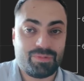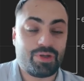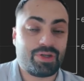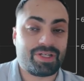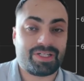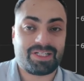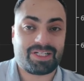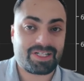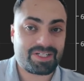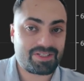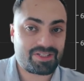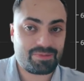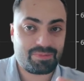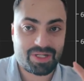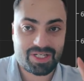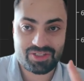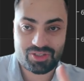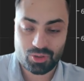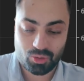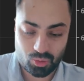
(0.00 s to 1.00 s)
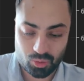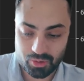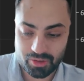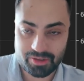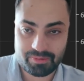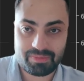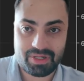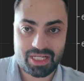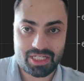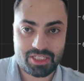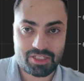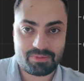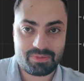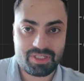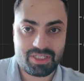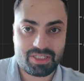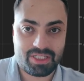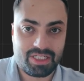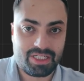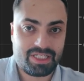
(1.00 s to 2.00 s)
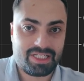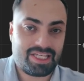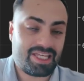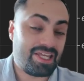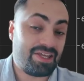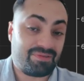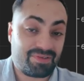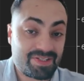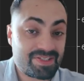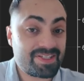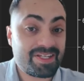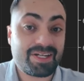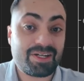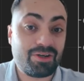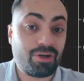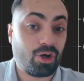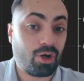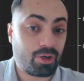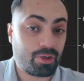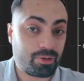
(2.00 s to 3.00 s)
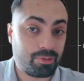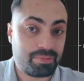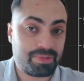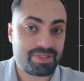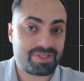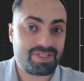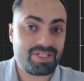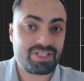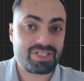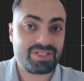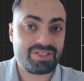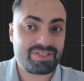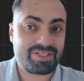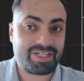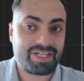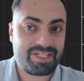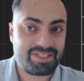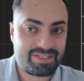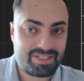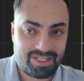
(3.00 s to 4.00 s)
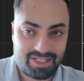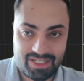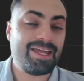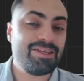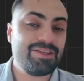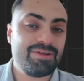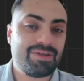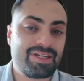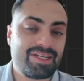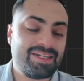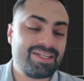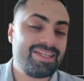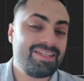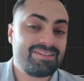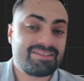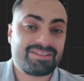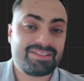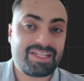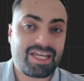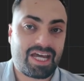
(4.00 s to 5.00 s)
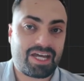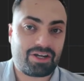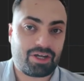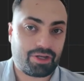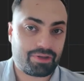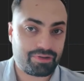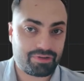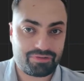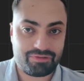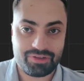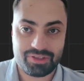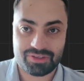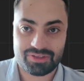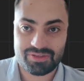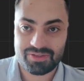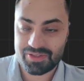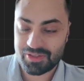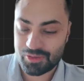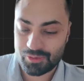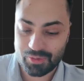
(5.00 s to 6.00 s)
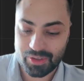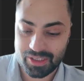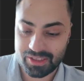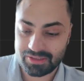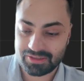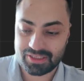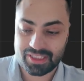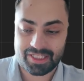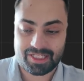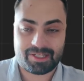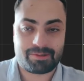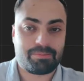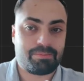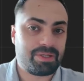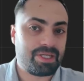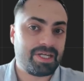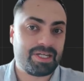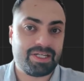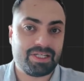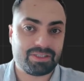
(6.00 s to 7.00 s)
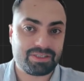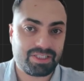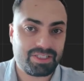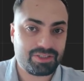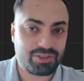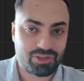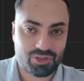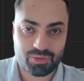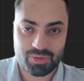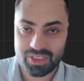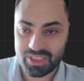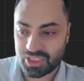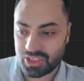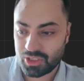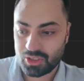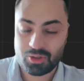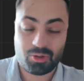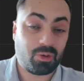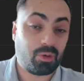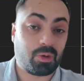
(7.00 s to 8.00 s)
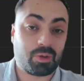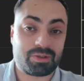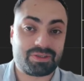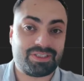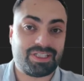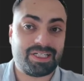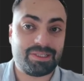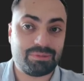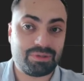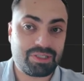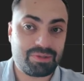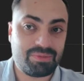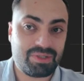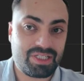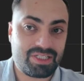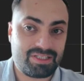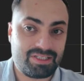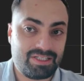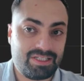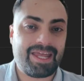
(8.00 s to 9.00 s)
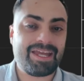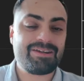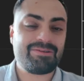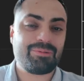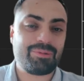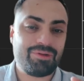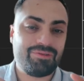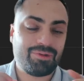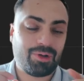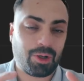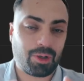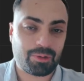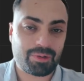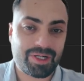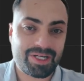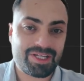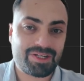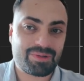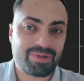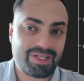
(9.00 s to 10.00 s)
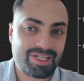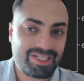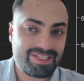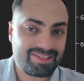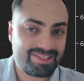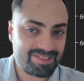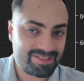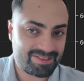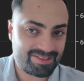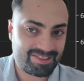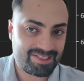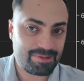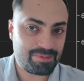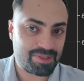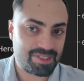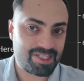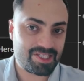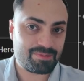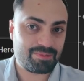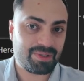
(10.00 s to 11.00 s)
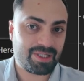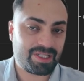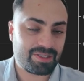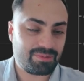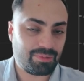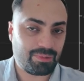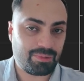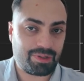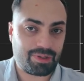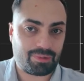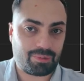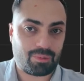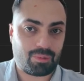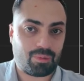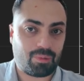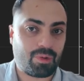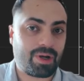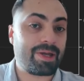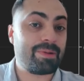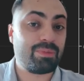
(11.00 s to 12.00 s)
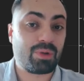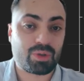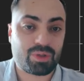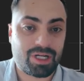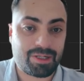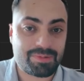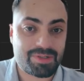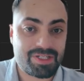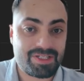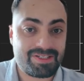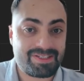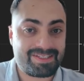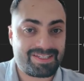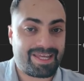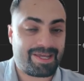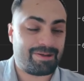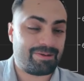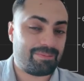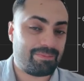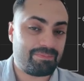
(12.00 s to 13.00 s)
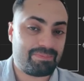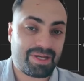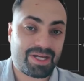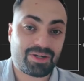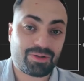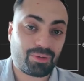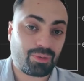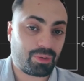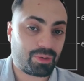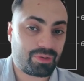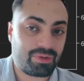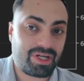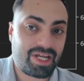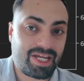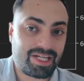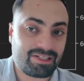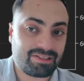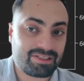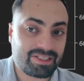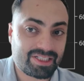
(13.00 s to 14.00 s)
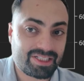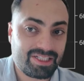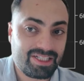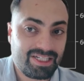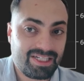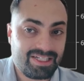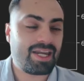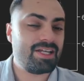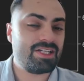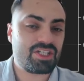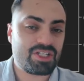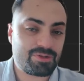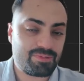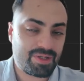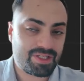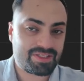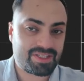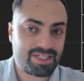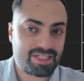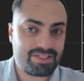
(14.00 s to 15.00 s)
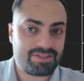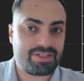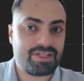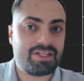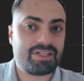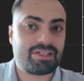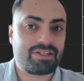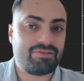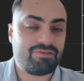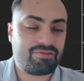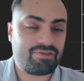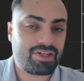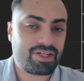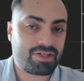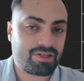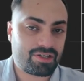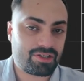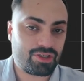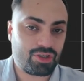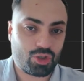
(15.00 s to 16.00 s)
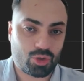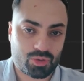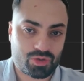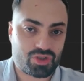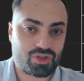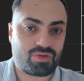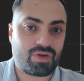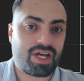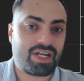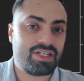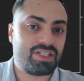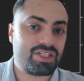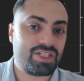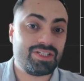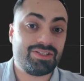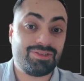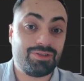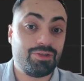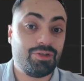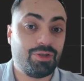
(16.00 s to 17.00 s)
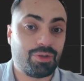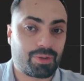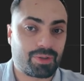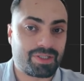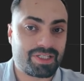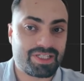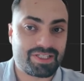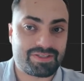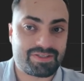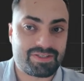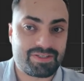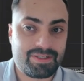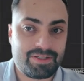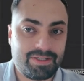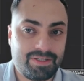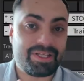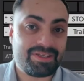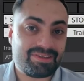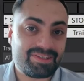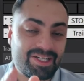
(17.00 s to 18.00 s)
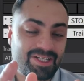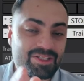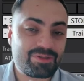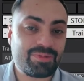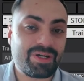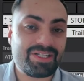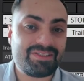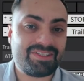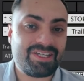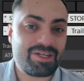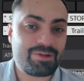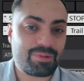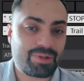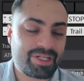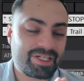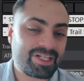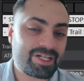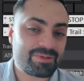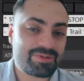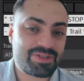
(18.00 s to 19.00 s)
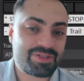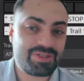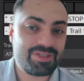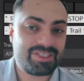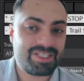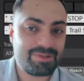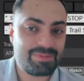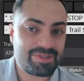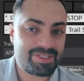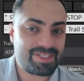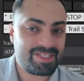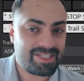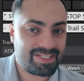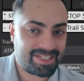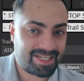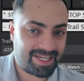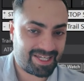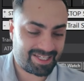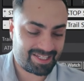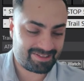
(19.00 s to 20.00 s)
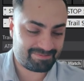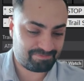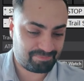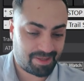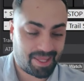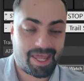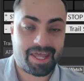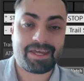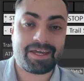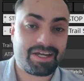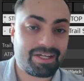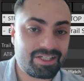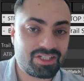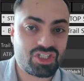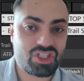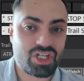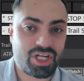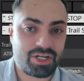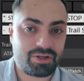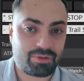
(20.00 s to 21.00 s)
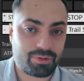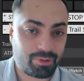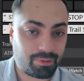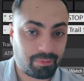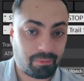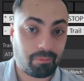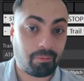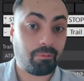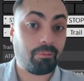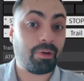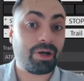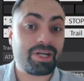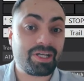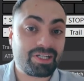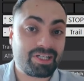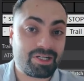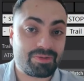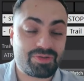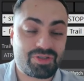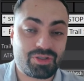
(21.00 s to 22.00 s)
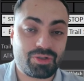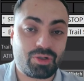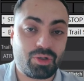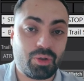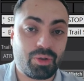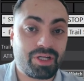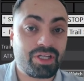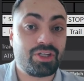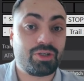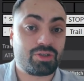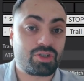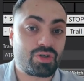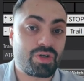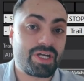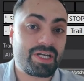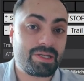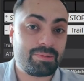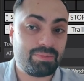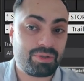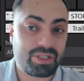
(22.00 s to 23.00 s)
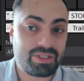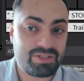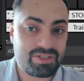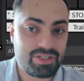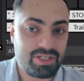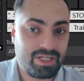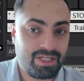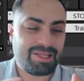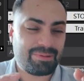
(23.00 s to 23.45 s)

You can customize your order management, even set an auto position size, and you can easily add other filters as well, like a P and L kill switch or time limit. And we've already created this DeepSeek bot with way more options and better order handling, and it just makes it easy to configure your strategy to your needs. But that is my take when it comes to DeepSeek and A I in general when it comes to coding your trading bots.